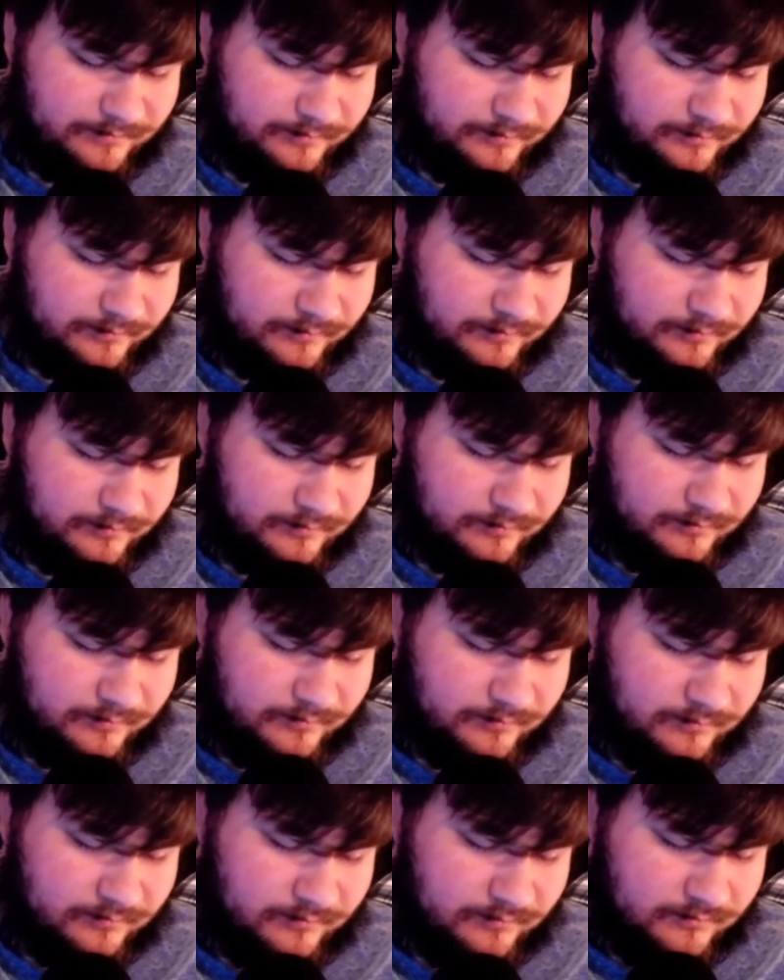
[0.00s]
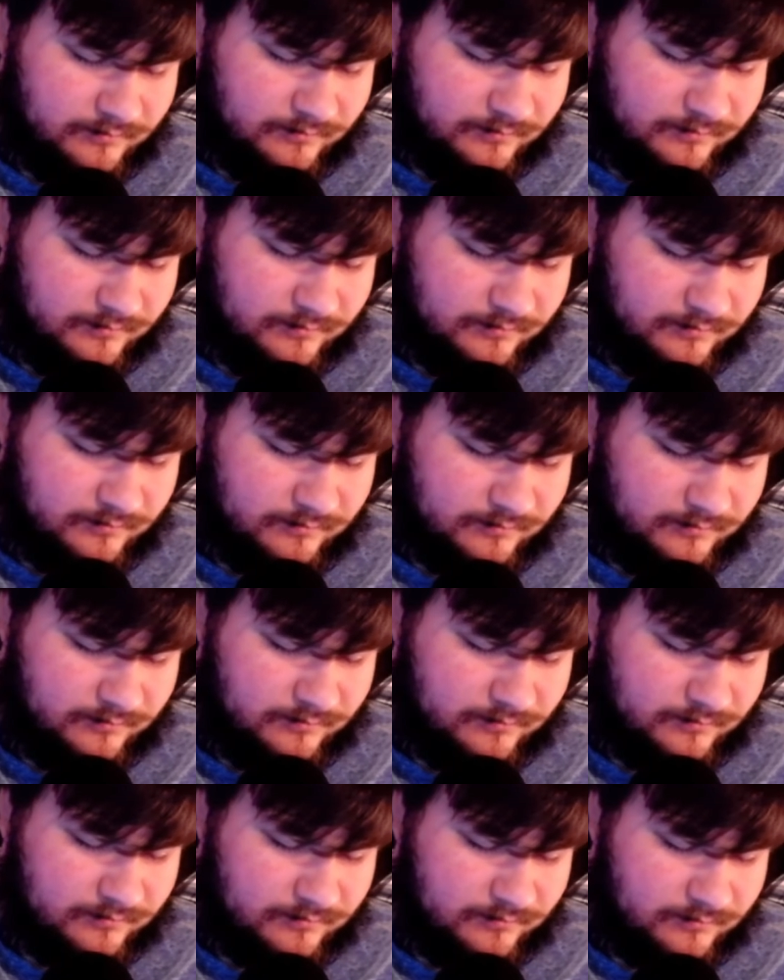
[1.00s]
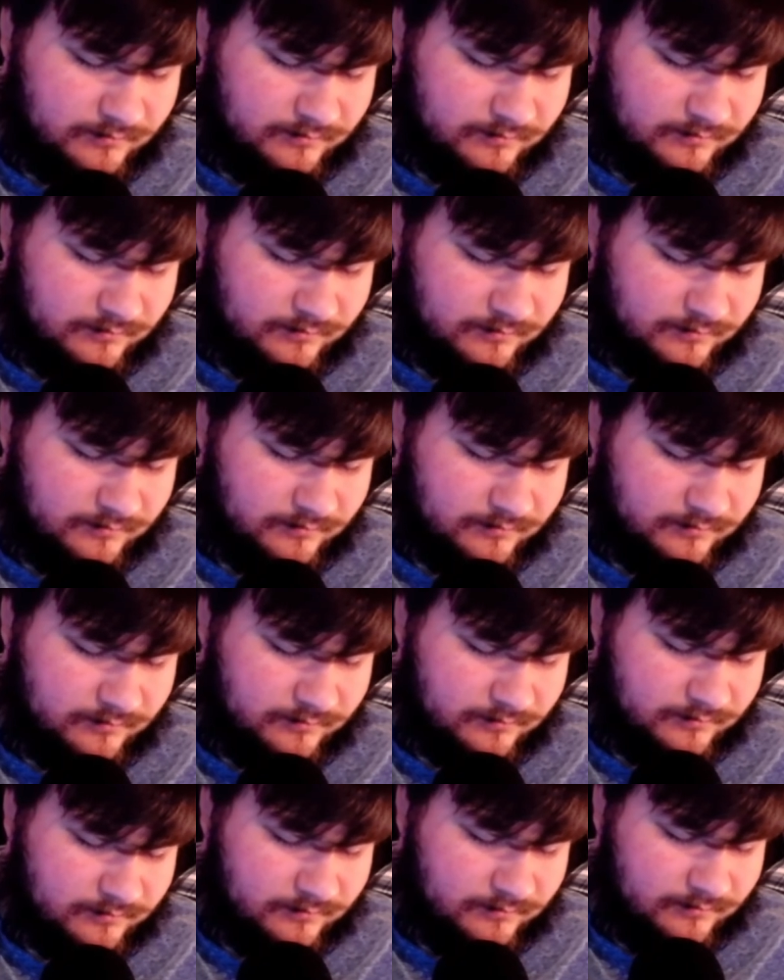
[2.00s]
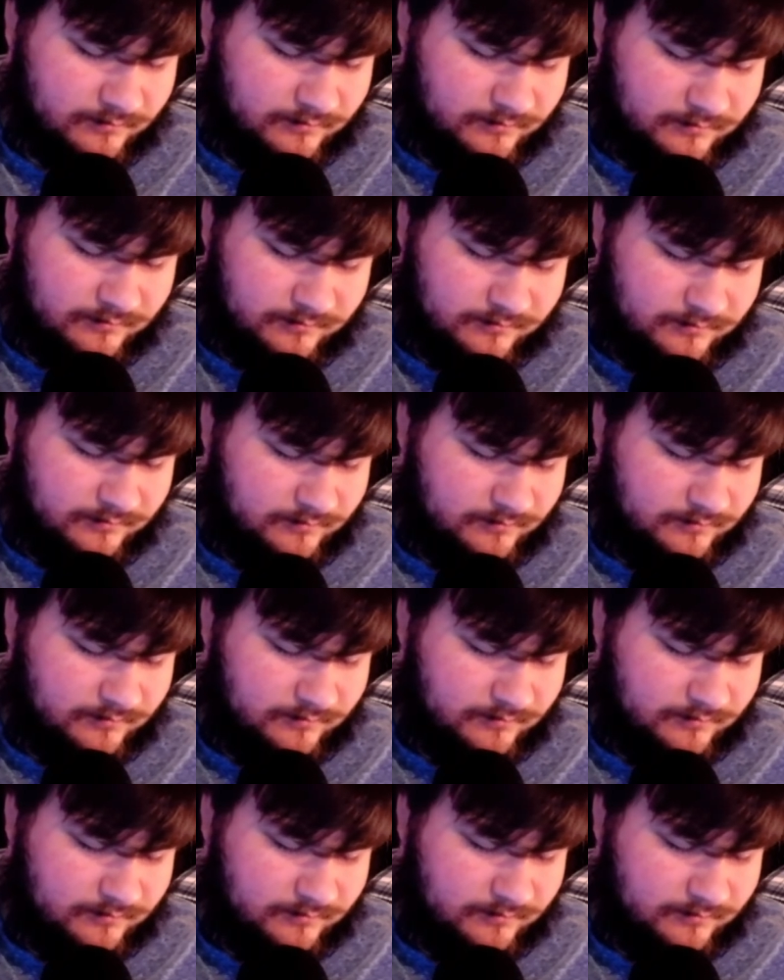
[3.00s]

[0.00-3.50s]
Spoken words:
Nobody speaks.